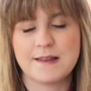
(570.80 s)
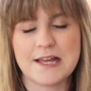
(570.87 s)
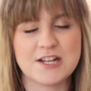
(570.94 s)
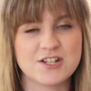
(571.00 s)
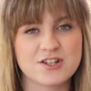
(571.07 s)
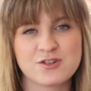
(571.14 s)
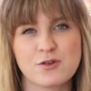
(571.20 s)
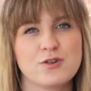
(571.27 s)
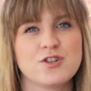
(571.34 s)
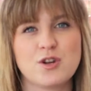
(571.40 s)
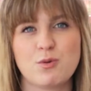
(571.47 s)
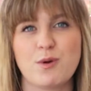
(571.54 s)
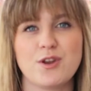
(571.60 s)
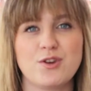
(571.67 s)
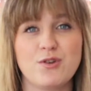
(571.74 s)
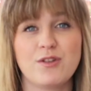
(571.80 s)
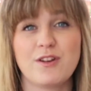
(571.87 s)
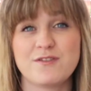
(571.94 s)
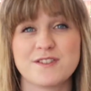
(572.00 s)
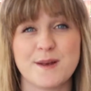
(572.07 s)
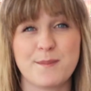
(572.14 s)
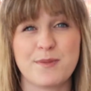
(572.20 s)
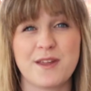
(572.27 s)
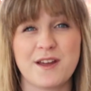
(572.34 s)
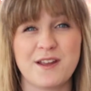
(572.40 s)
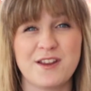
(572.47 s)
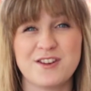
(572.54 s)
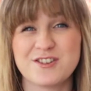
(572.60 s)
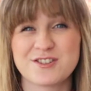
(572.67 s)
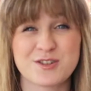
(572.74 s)
it just shows you when you love something
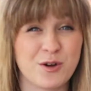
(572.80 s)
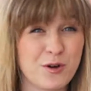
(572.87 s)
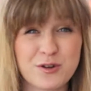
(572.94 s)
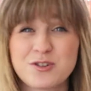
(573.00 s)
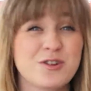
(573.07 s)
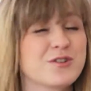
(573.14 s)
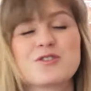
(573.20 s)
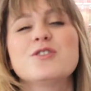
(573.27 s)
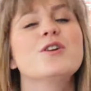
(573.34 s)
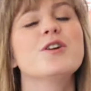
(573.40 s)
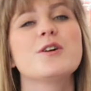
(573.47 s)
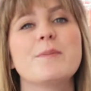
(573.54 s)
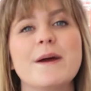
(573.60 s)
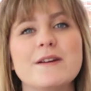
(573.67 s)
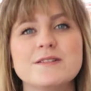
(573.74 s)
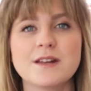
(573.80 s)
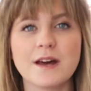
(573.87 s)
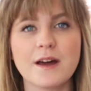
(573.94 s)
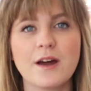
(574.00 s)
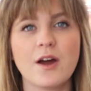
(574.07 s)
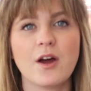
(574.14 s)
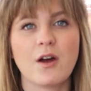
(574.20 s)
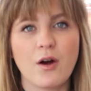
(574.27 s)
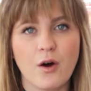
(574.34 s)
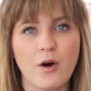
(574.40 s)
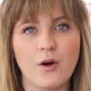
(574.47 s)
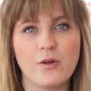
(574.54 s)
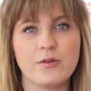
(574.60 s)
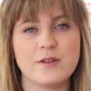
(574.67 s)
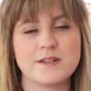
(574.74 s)
and you just talk about it
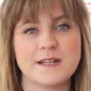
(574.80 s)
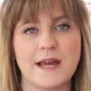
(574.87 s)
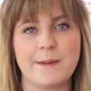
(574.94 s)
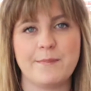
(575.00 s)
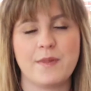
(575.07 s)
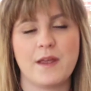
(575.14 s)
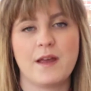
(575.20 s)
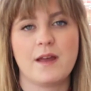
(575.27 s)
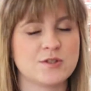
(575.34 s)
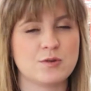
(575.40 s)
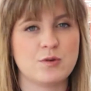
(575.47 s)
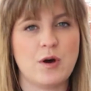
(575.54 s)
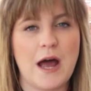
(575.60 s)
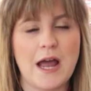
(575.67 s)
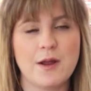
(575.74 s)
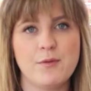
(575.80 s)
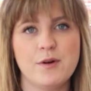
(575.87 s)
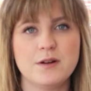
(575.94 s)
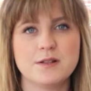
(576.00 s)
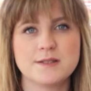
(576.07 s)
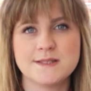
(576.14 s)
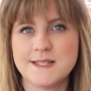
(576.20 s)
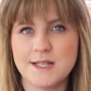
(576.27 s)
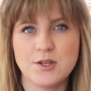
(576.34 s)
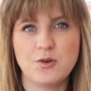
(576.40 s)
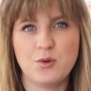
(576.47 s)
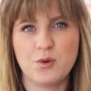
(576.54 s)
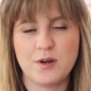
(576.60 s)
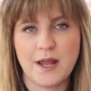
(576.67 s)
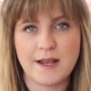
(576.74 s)
all the time. So I will see
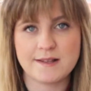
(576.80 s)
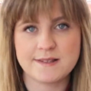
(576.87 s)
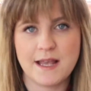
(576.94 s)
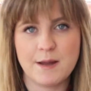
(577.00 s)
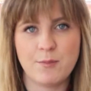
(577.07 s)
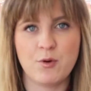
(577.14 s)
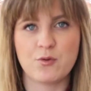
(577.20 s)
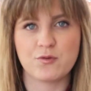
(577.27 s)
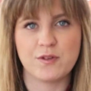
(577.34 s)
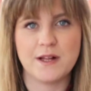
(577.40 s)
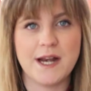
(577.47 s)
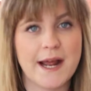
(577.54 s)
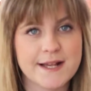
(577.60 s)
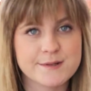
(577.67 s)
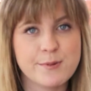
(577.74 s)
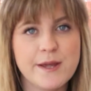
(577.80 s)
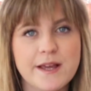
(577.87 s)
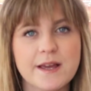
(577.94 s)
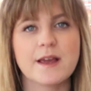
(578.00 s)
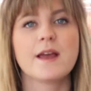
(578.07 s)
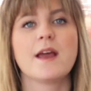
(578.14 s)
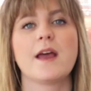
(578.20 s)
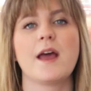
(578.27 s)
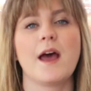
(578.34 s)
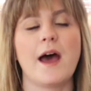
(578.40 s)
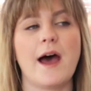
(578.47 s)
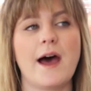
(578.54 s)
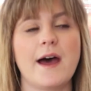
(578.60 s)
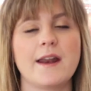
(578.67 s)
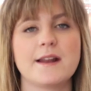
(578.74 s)
you next time, hopefully next week,
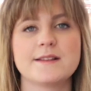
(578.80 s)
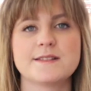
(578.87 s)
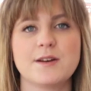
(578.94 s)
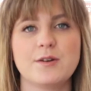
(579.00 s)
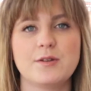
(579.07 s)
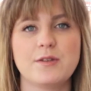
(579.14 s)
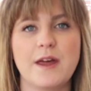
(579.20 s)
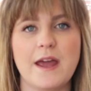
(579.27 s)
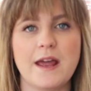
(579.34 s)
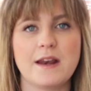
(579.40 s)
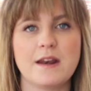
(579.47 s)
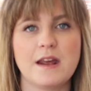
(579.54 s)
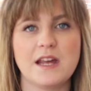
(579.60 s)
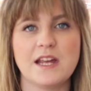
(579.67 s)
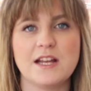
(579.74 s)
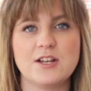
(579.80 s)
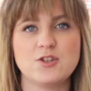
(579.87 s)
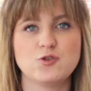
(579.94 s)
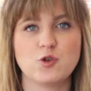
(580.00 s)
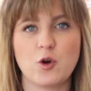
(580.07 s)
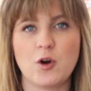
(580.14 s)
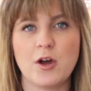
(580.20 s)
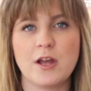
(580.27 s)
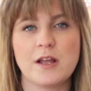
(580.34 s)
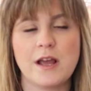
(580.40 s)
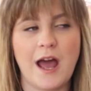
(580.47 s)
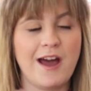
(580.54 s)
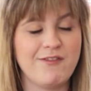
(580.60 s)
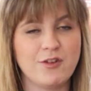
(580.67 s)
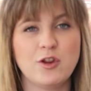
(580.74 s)
and until then,
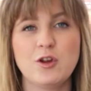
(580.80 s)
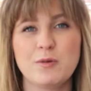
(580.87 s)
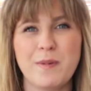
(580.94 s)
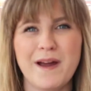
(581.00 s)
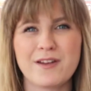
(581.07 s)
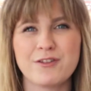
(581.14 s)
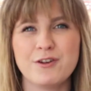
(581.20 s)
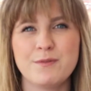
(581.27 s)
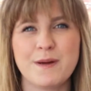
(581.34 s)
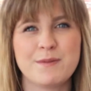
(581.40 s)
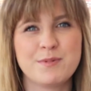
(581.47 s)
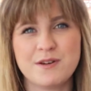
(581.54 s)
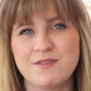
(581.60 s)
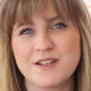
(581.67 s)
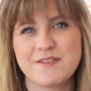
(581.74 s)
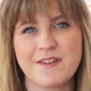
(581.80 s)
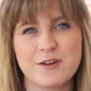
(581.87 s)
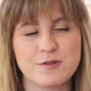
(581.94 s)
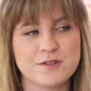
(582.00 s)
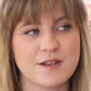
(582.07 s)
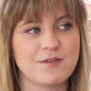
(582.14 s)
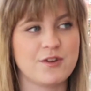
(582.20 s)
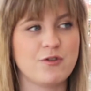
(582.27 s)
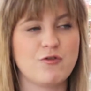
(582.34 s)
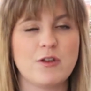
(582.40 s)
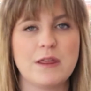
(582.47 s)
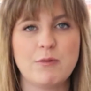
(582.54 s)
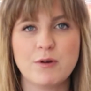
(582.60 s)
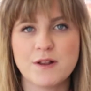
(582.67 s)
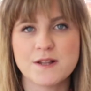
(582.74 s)
enjoy. Have a look back through my previous videos if you
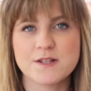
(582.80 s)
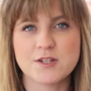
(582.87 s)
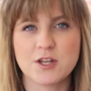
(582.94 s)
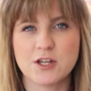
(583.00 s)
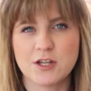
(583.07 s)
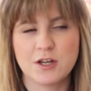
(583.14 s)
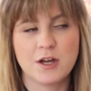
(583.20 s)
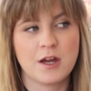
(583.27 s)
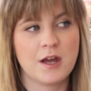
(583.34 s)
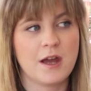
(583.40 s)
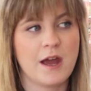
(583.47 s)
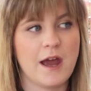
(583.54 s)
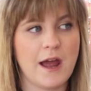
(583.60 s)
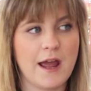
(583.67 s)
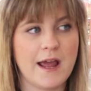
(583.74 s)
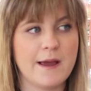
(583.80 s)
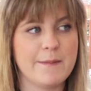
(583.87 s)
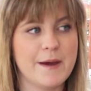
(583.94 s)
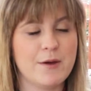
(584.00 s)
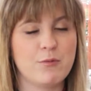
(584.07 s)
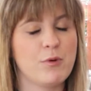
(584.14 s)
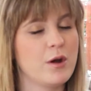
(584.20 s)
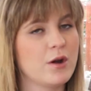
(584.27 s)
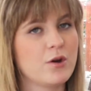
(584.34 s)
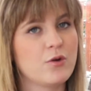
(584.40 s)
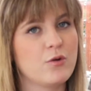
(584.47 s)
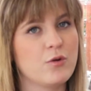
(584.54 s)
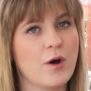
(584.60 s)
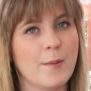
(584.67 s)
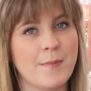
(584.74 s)
really want to, it wouldn't
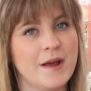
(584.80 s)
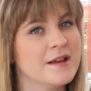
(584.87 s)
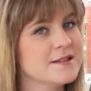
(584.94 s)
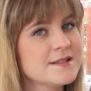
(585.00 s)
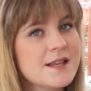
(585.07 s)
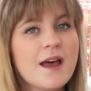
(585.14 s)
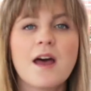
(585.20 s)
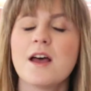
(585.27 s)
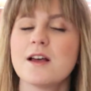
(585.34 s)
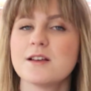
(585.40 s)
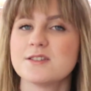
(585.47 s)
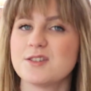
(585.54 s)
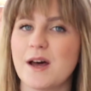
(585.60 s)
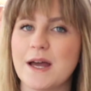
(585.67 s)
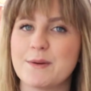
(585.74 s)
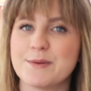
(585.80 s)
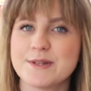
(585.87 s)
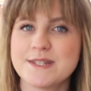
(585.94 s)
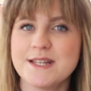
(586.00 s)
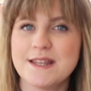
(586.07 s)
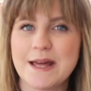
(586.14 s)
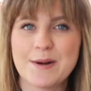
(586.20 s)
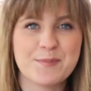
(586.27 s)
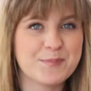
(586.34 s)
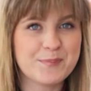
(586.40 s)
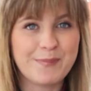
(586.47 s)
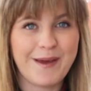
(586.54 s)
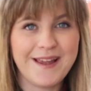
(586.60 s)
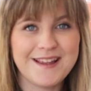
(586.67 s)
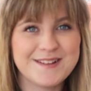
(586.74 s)
go amiss. So I will see you
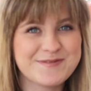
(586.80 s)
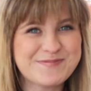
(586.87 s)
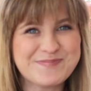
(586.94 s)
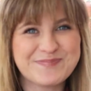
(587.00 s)
then, bye!